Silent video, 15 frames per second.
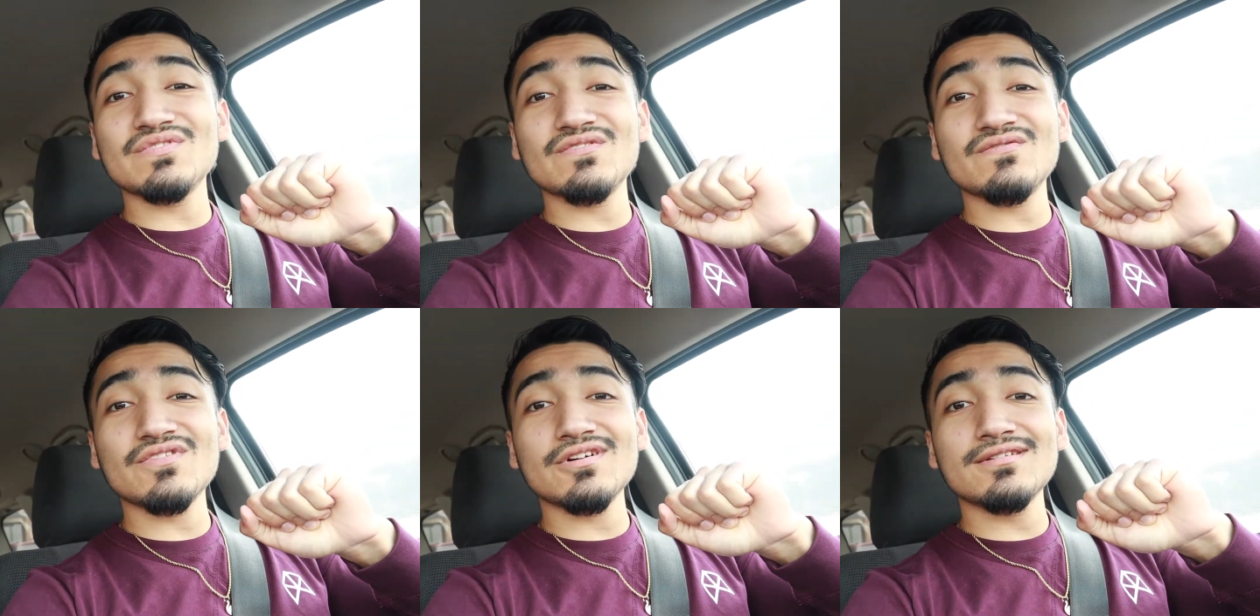
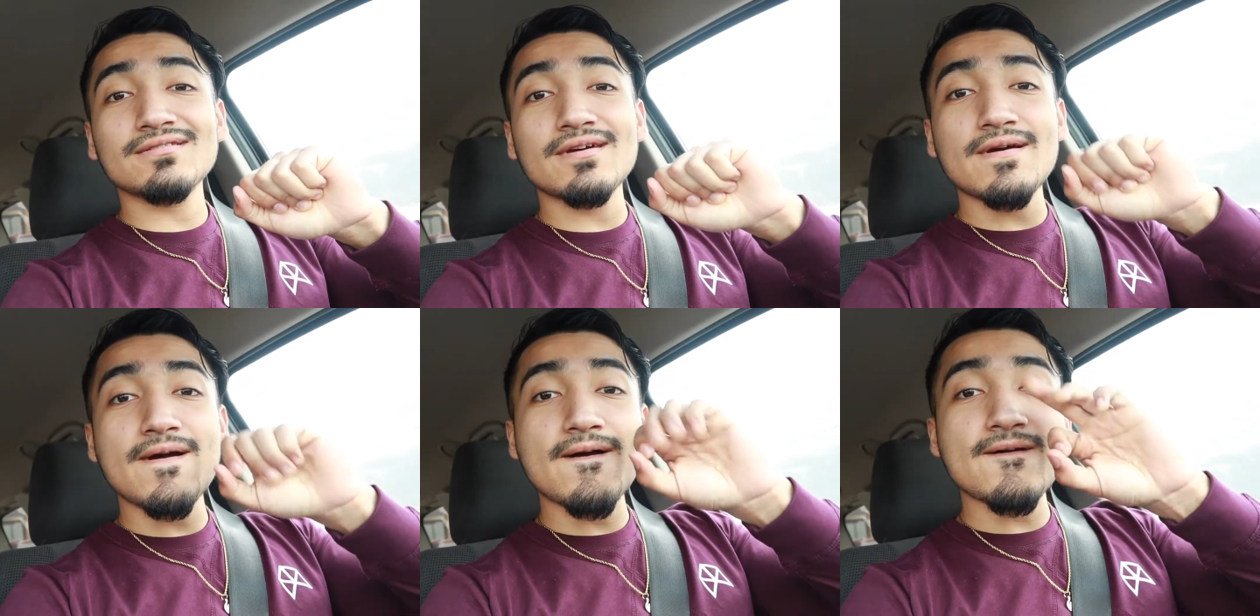be
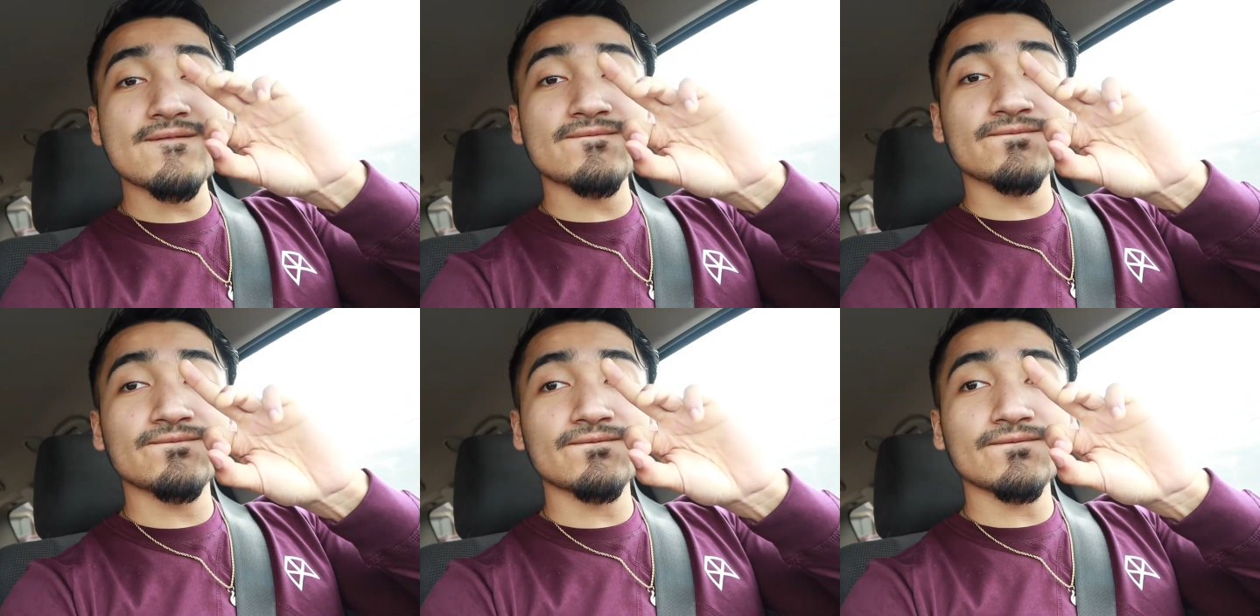fun.
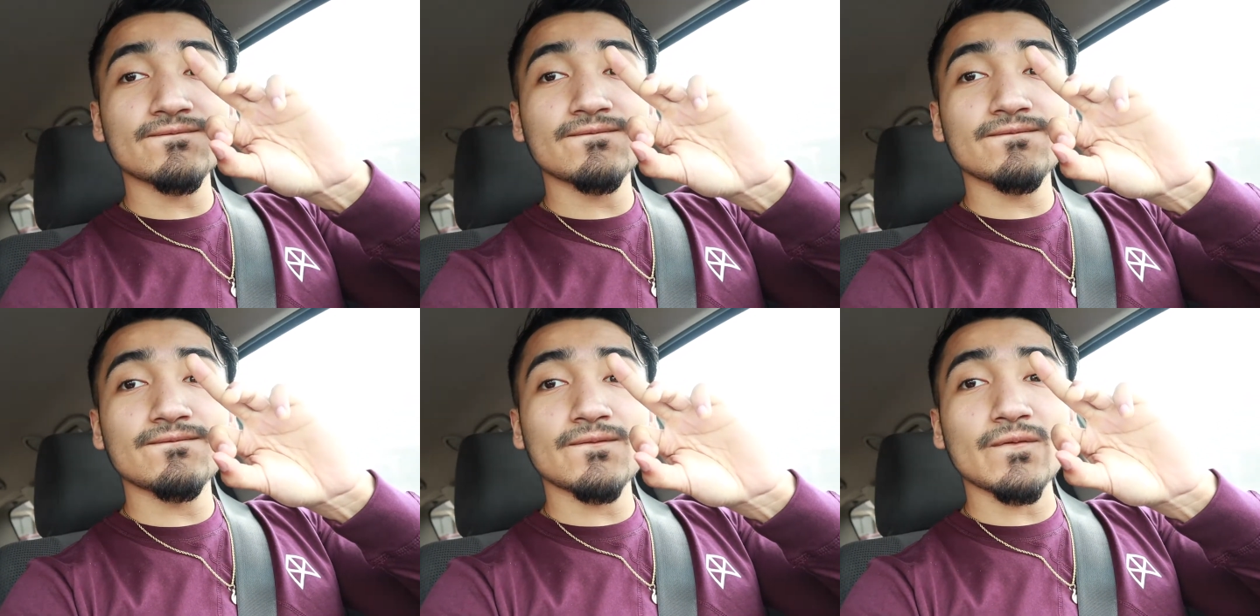
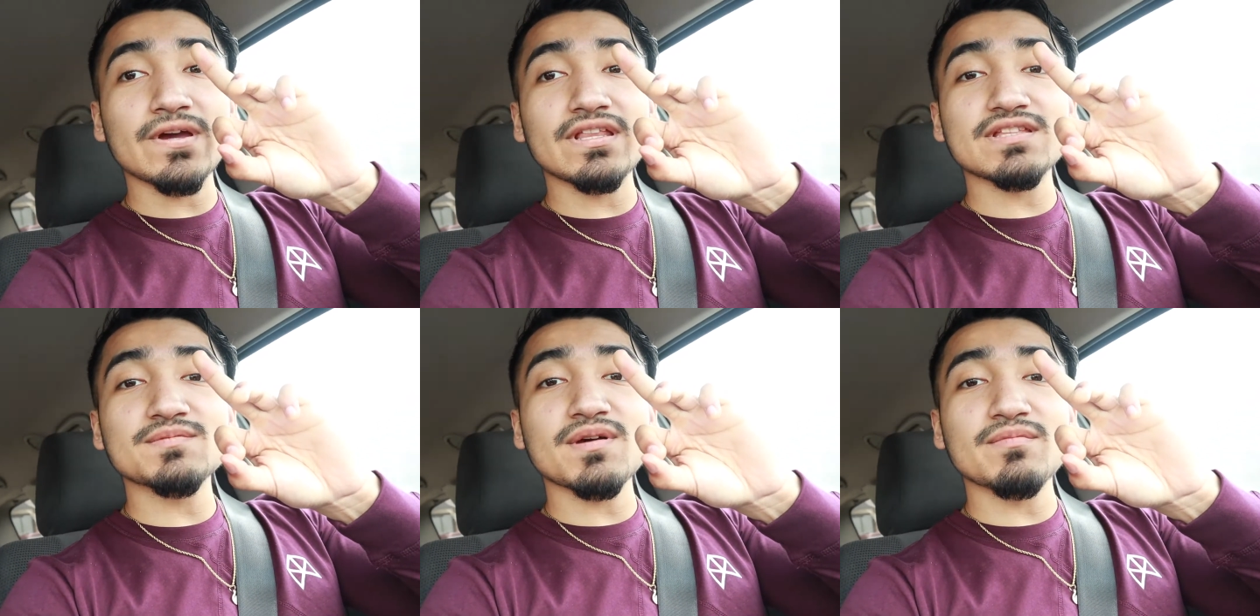
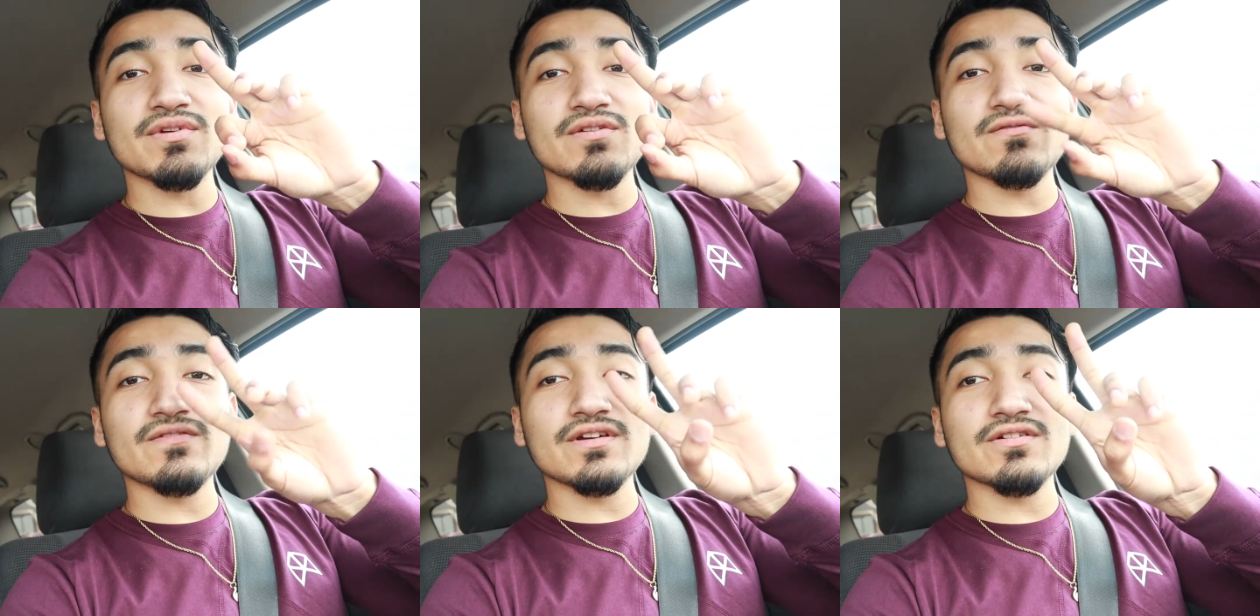Wait, that's my
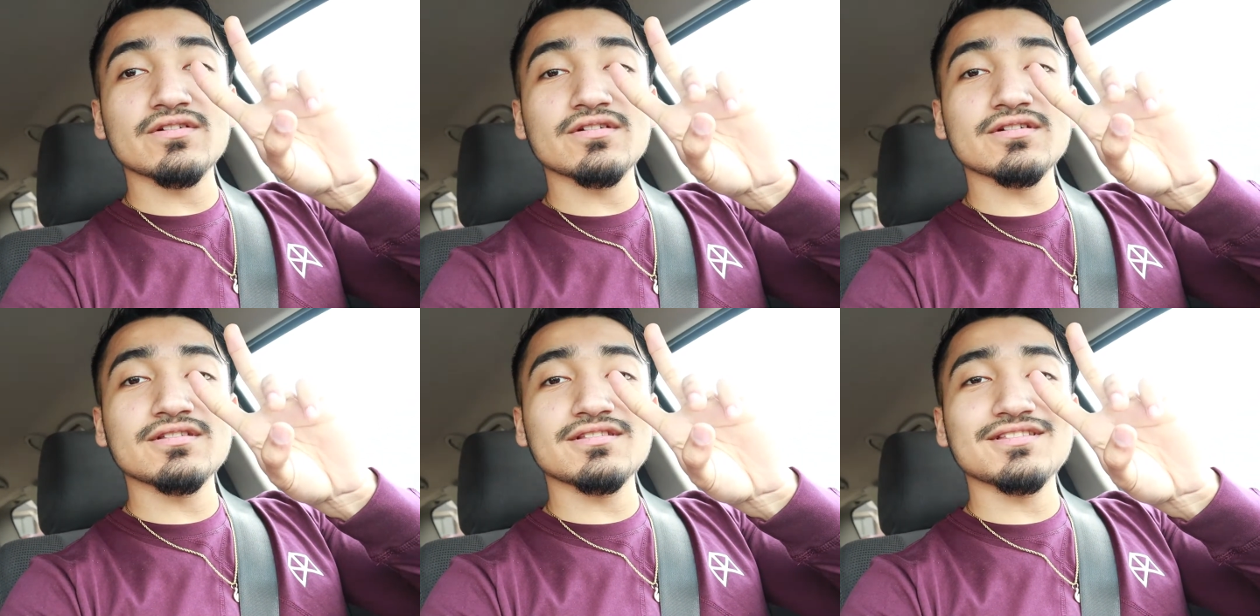middle
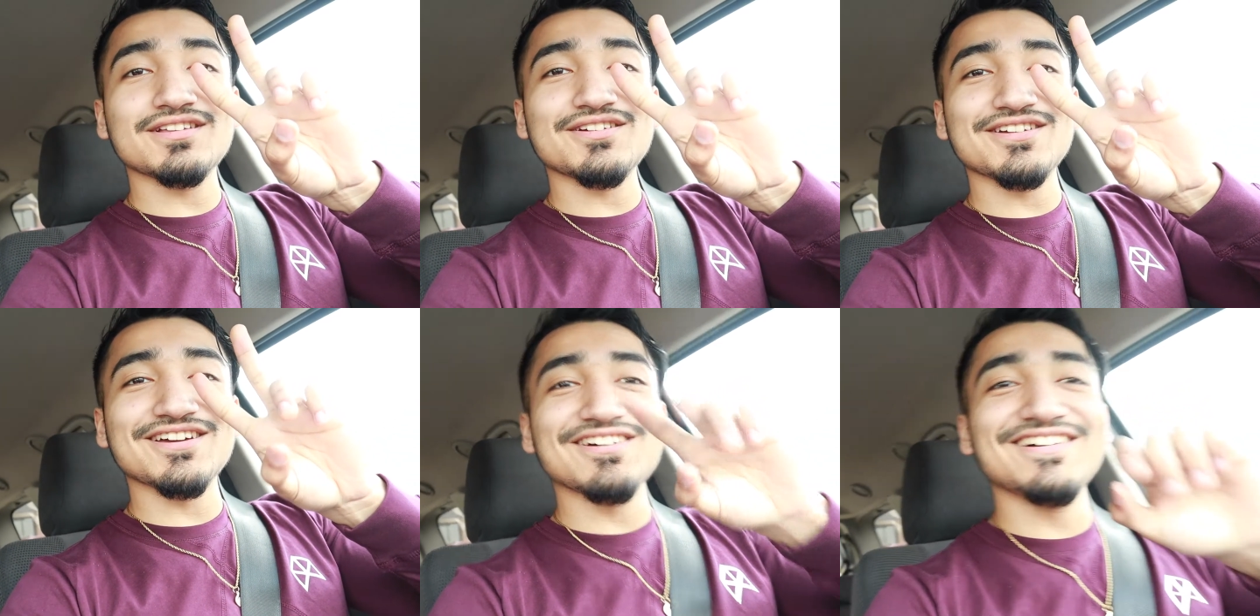finger.
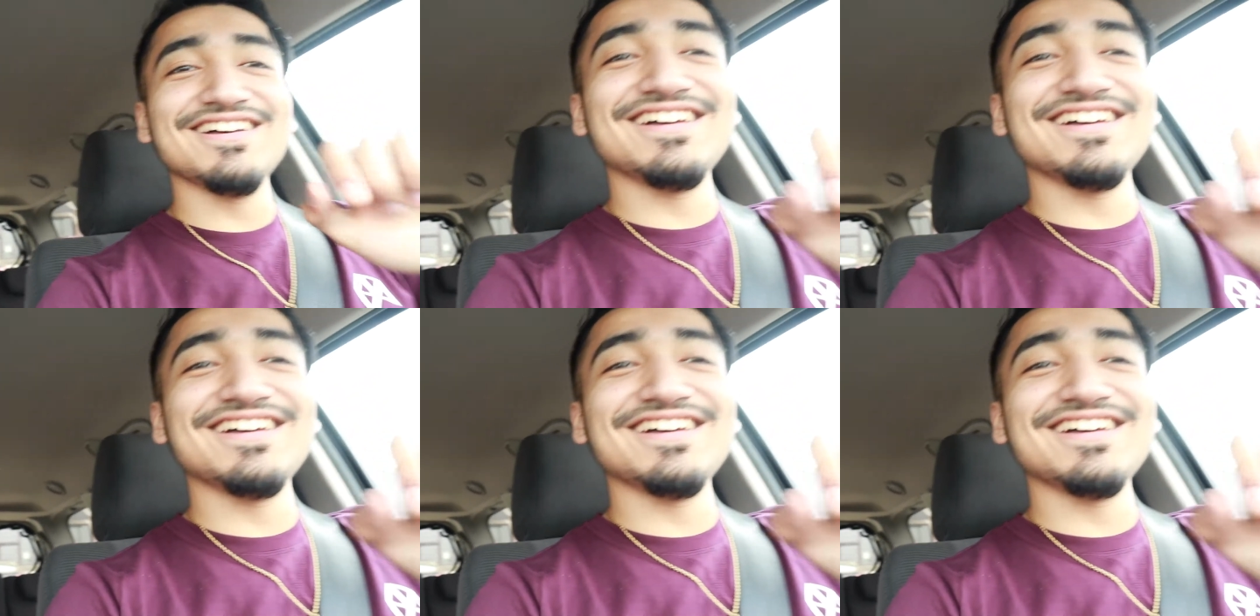There you go.